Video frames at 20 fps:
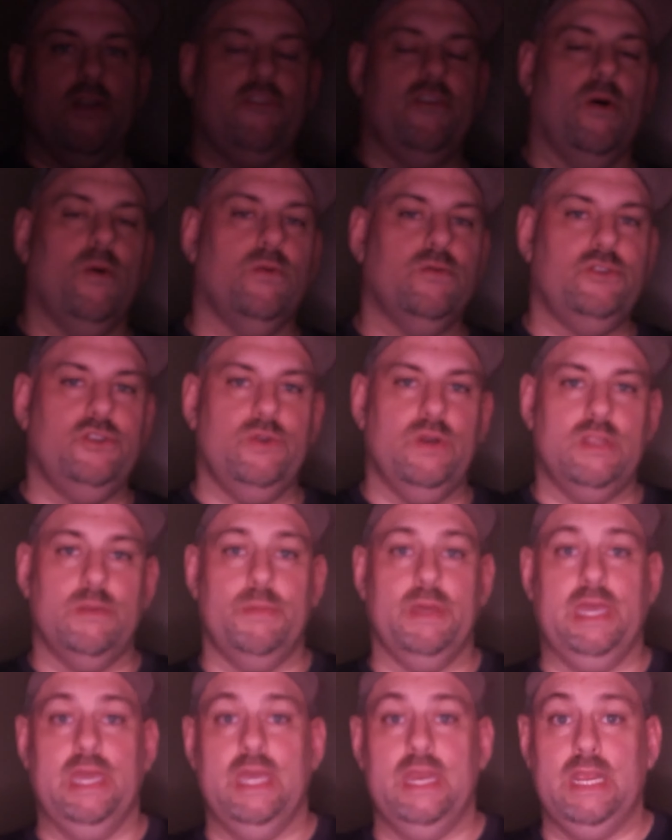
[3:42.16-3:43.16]
I told you at
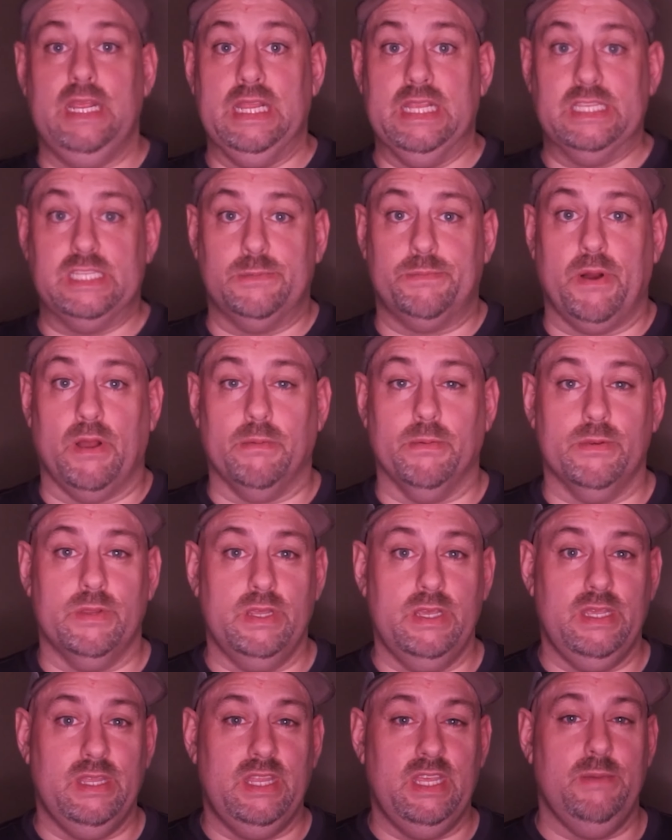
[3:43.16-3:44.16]
the beginning, this is
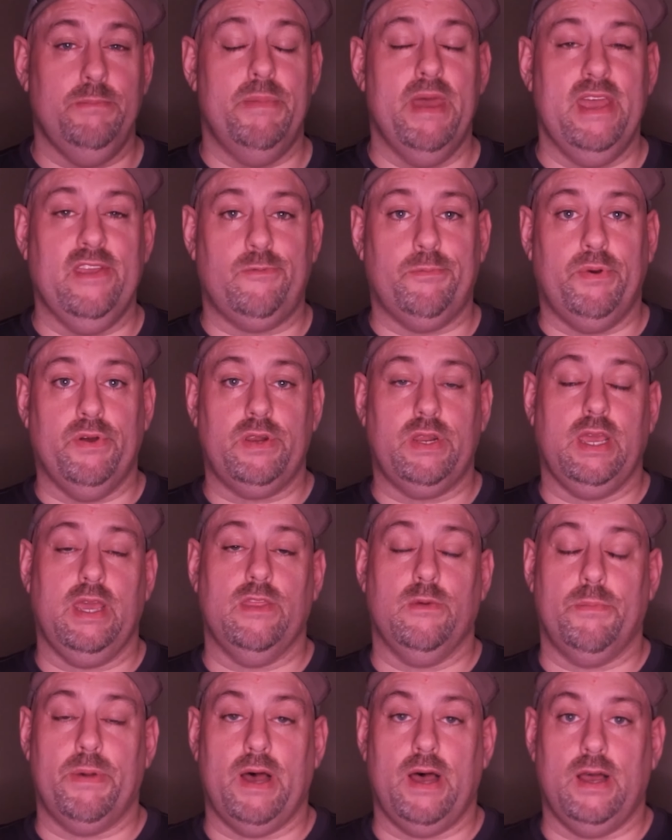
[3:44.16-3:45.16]
probably the best put
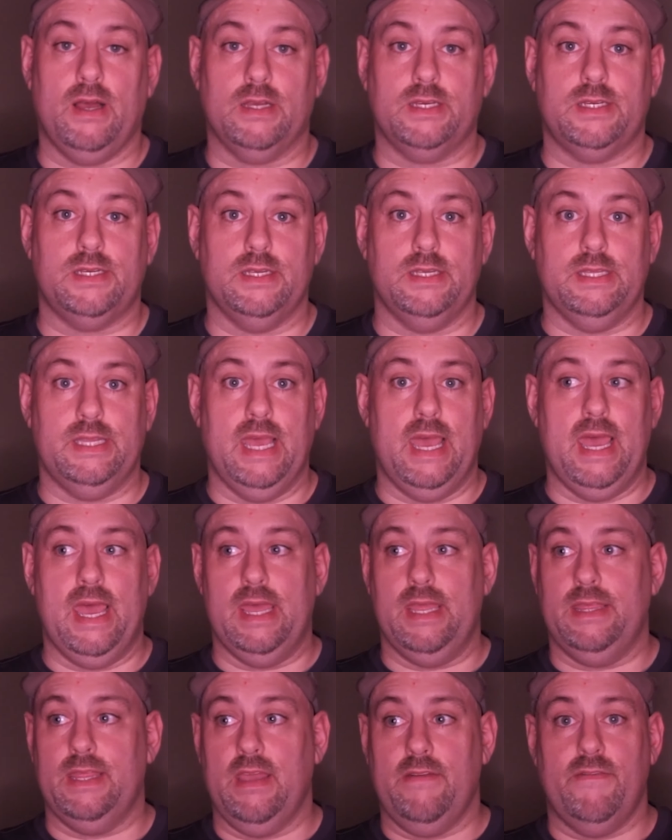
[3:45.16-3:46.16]
together box
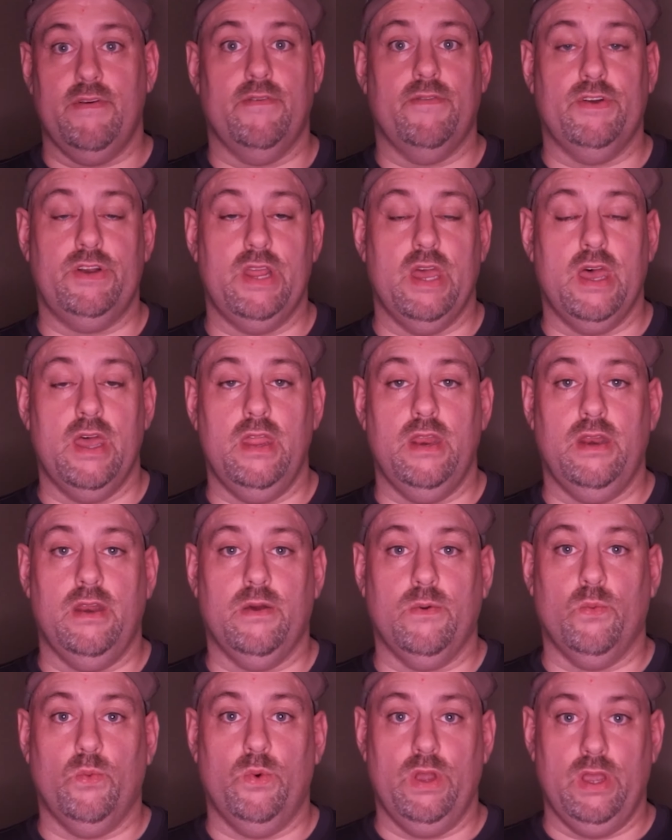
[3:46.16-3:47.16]
that they've ever
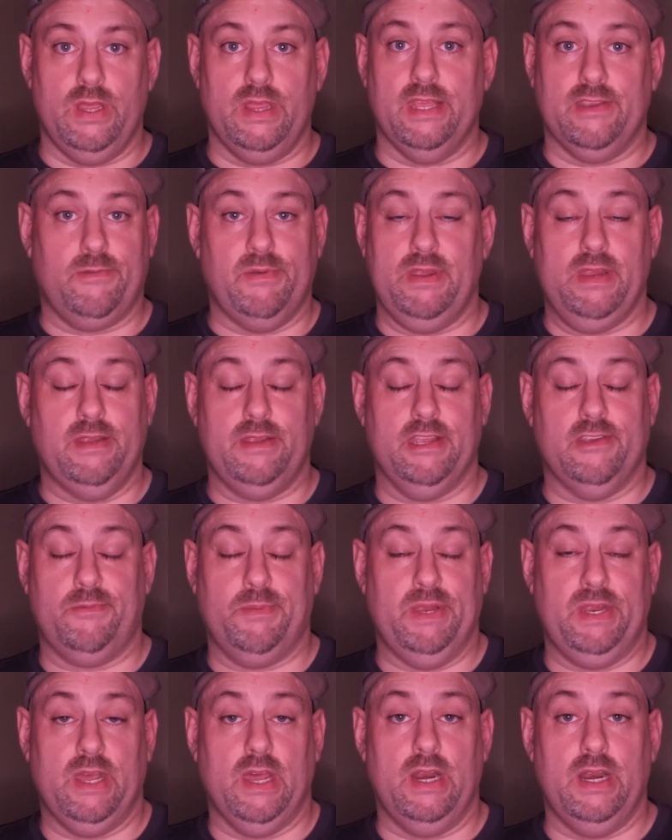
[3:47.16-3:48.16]
done that's
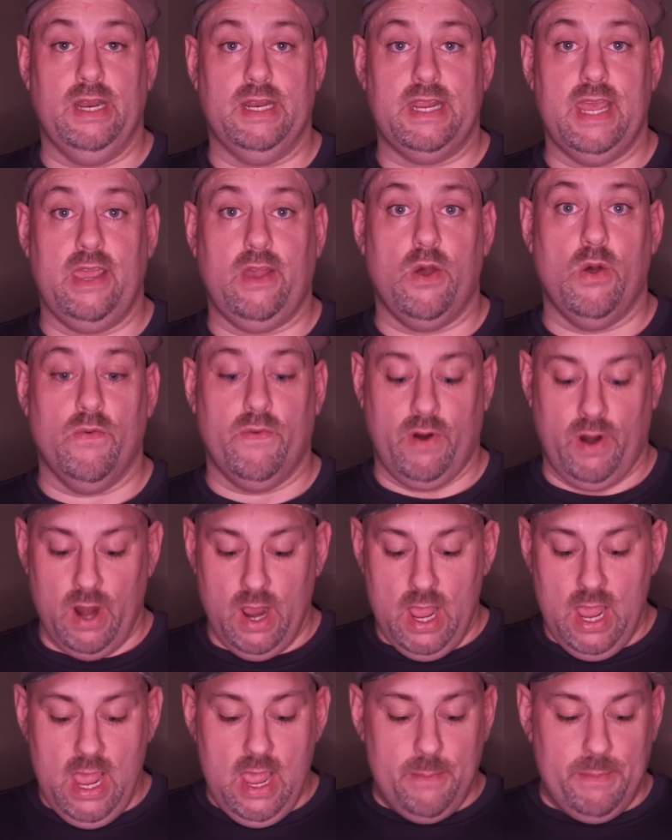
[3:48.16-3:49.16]
been done in a takeover,
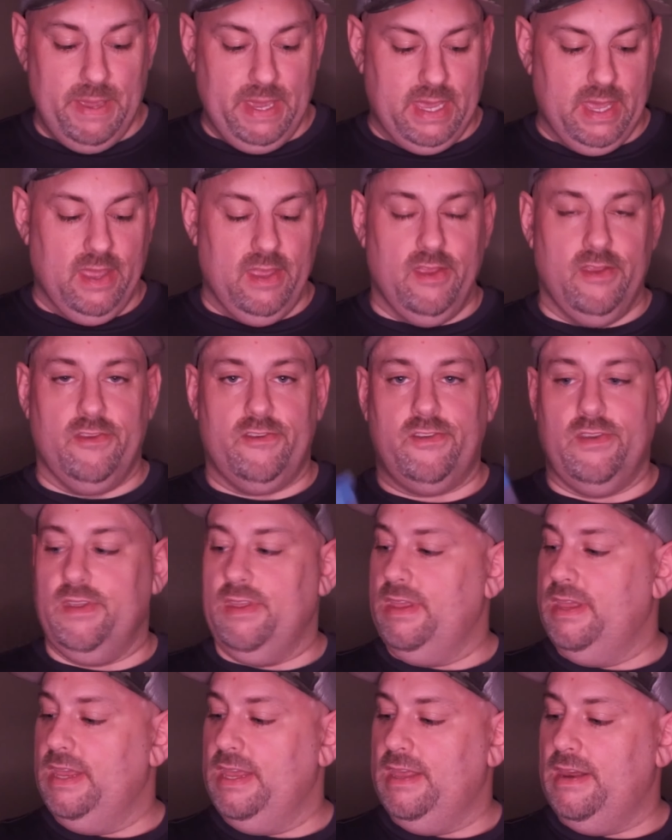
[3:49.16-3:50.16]
because
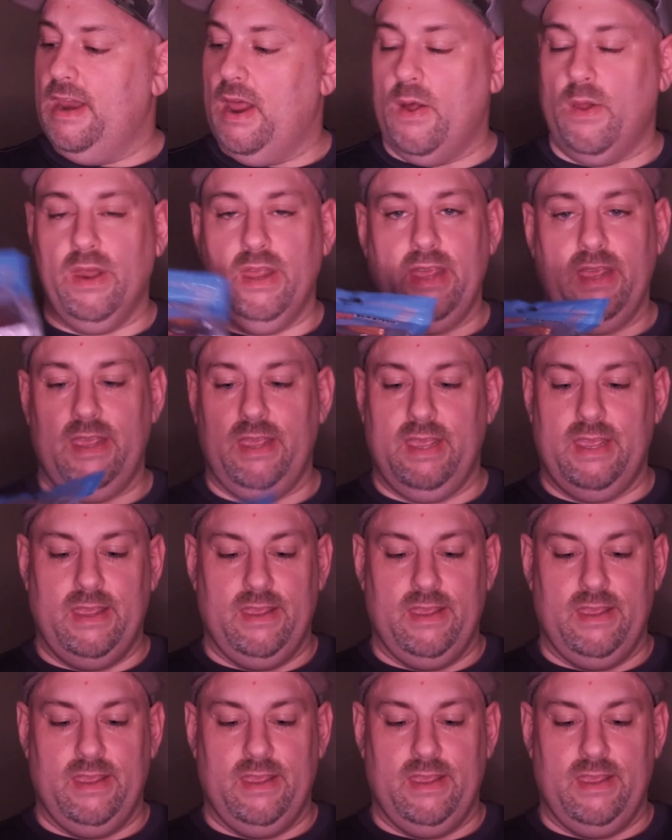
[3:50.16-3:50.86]
not only